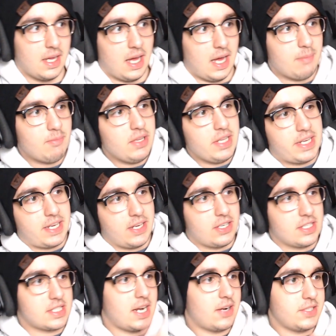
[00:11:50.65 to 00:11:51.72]
I'm really
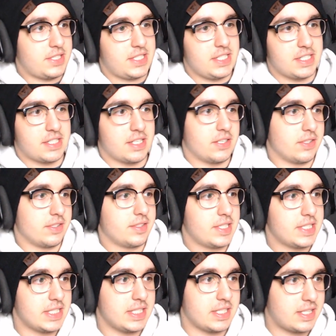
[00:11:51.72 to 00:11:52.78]
curious how he sees though. Is
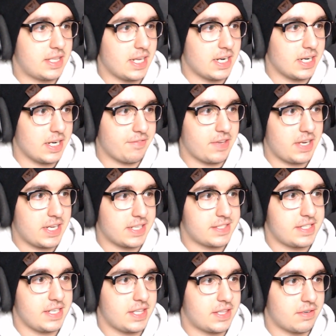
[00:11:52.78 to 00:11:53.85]
it thin enough that he can
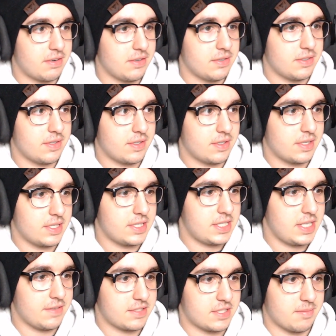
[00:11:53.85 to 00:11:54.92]
see through? Or does he
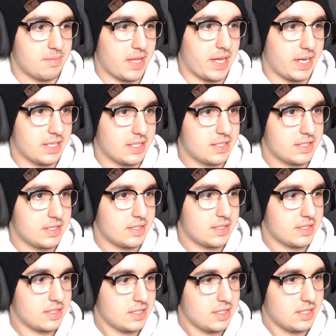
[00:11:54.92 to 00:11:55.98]
have some like
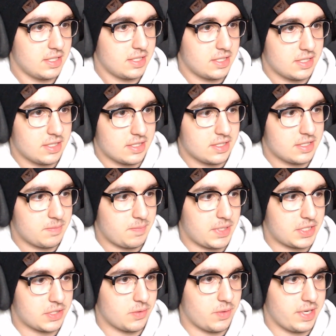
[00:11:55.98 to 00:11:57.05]

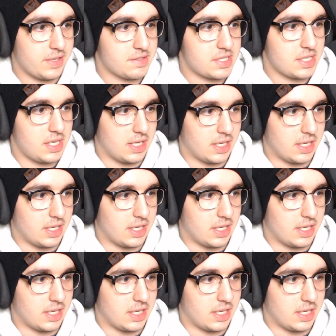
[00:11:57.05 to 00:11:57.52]
special way of seeing?